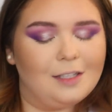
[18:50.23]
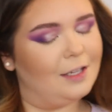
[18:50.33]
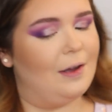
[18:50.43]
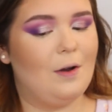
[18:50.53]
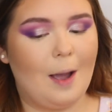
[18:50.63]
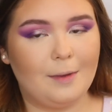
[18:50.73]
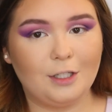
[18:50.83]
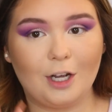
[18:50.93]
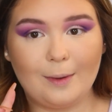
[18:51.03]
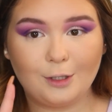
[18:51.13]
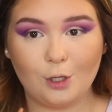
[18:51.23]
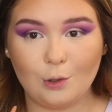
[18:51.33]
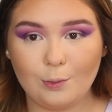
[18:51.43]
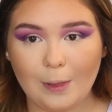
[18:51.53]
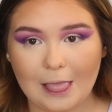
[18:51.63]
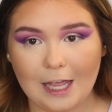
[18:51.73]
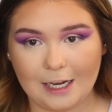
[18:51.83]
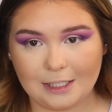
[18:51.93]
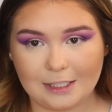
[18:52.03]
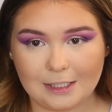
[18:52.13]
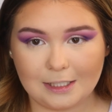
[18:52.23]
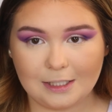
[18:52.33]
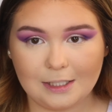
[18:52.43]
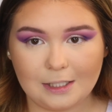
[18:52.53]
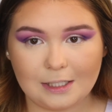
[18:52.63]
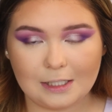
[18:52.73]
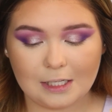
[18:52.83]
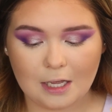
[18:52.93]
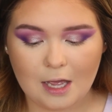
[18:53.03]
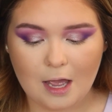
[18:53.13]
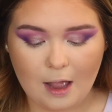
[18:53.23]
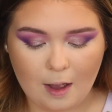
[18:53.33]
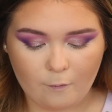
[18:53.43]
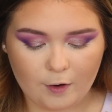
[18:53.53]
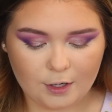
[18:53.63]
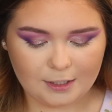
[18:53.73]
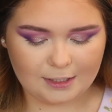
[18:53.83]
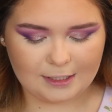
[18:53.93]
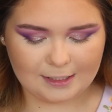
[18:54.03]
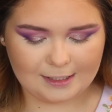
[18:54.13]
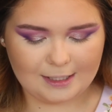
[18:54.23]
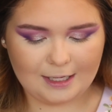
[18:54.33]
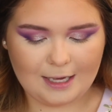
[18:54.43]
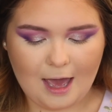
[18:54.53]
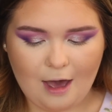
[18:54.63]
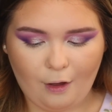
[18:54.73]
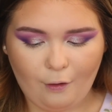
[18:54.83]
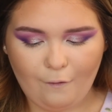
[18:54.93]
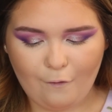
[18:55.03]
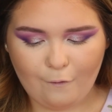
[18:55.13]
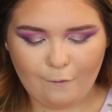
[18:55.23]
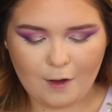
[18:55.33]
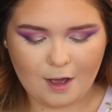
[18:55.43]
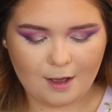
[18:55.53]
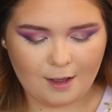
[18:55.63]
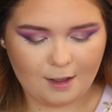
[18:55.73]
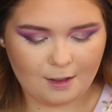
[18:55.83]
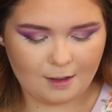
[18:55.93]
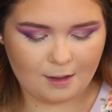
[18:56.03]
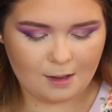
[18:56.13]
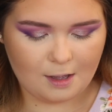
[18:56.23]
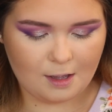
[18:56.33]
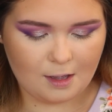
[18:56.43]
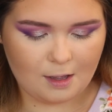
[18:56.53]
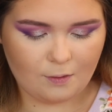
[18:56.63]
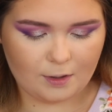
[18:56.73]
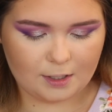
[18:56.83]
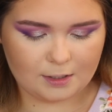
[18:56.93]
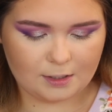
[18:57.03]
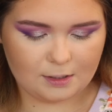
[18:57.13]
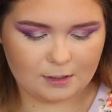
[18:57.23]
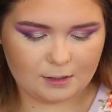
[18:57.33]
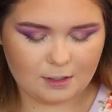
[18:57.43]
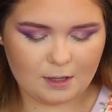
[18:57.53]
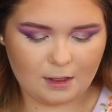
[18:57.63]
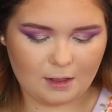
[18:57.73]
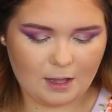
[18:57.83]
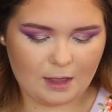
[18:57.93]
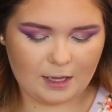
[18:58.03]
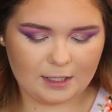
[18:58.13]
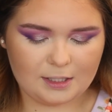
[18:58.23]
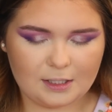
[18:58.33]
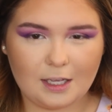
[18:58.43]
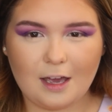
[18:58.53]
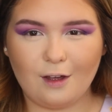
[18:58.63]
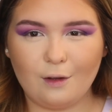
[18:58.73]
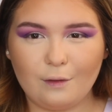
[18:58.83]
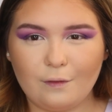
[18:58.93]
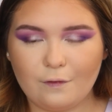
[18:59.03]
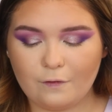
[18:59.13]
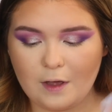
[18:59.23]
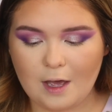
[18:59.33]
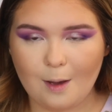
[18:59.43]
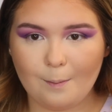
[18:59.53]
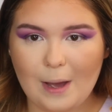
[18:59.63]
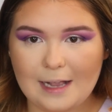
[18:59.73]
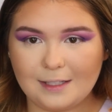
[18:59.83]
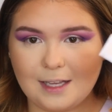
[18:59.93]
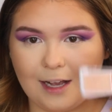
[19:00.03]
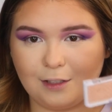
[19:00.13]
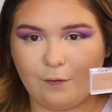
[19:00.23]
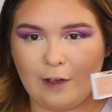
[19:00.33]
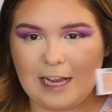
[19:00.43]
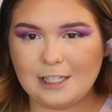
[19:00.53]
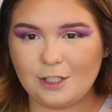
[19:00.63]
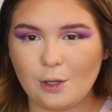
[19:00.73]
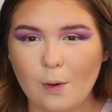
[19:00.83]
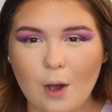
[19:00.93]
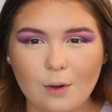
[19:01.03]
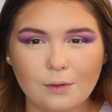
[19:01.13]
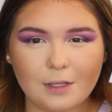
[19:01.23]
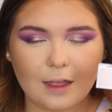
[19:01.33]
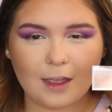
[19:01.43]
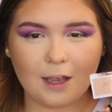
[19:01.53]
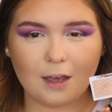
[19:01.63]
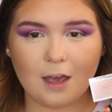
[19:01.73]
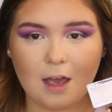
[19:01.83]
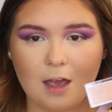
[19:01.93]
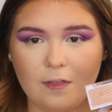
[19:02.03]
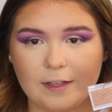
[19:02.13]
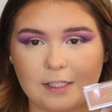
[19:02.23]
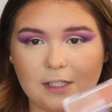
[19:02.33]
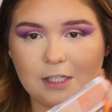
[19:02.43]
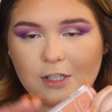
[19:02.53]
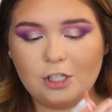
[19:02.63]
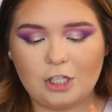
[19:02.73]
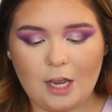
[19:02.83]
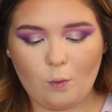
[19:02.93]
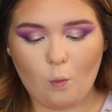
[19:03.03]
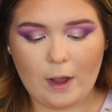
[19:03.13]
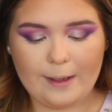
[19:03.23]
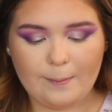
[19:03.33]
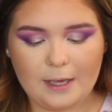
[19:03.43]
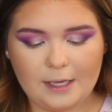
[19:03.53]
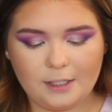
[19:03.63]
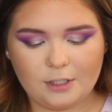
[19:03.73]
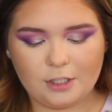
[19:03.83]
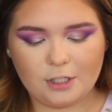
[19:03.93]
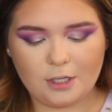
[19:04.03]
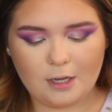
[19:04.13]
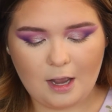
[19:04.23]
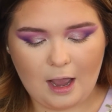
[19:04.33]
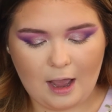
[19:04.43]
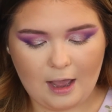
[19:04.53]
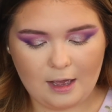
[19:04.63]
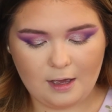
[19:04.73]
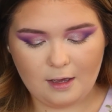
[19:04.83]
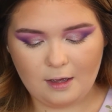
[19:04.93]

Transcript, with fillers: so I'm going to talk about two blushes. First is the e.l.f. What is this? I think it's the e.l.f. Bite Size Face Duos, I think. This in the shade White Peach. I